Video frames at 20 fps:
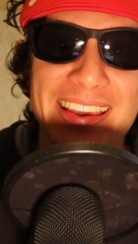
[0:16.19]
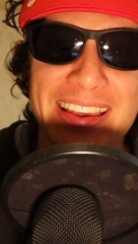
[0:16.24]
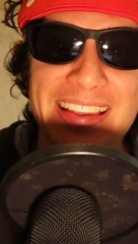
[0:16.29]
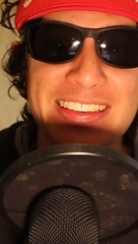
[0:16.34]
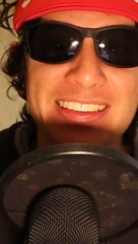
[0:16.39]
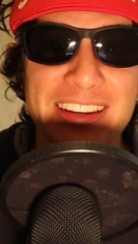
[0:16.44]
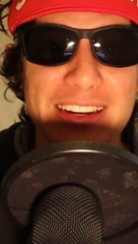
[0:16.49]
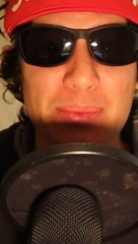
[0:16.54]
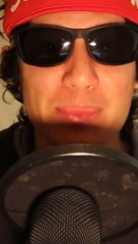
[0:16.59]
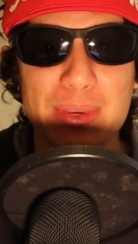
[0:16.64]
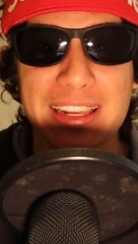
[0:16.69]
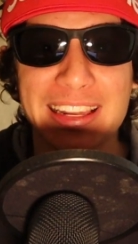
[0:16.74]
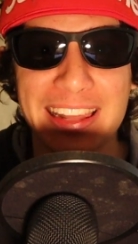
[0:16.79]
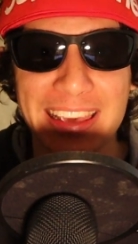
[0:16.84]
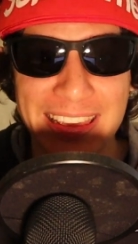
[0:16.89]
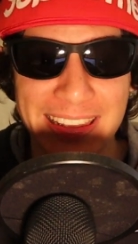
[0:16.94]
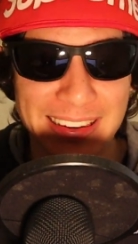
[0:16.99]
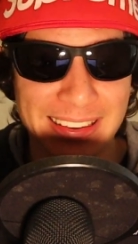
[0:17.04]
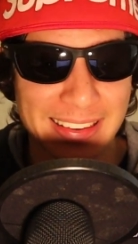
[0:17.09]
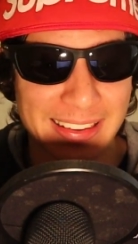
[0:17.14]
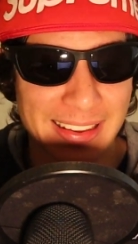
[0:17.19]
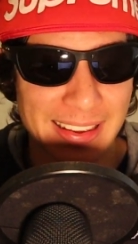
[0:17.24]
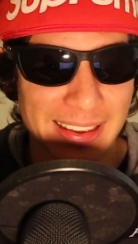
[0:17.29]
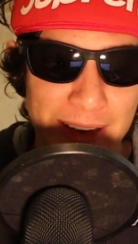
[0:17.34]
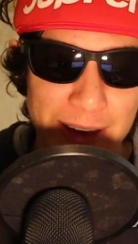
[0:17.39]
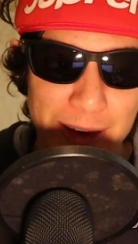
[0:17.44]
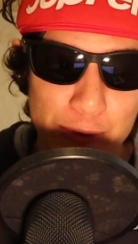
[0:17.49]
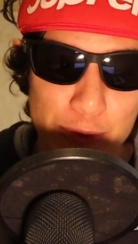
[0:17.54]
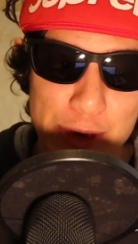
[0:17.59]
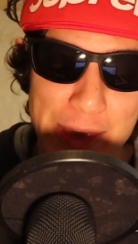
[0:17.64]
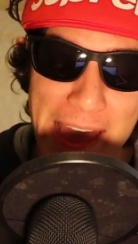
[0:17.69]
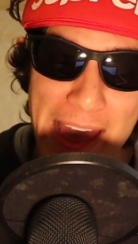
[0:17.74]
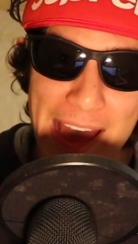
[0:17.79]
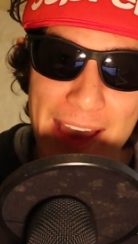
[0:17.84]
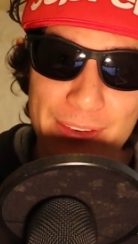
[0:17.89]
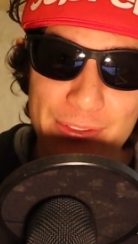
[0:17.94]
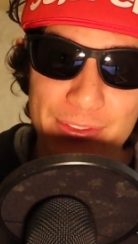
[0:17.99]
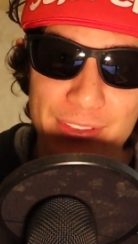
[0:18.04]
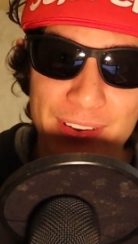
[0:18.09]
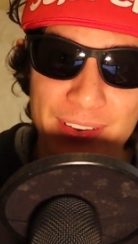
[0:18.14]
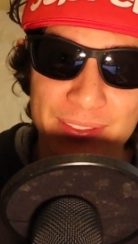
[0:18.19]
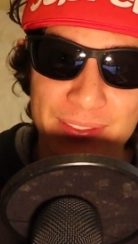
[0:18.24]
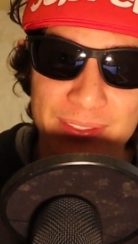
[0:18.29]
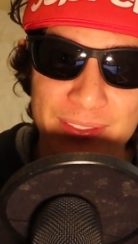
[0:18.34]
It's gonna be lit. We have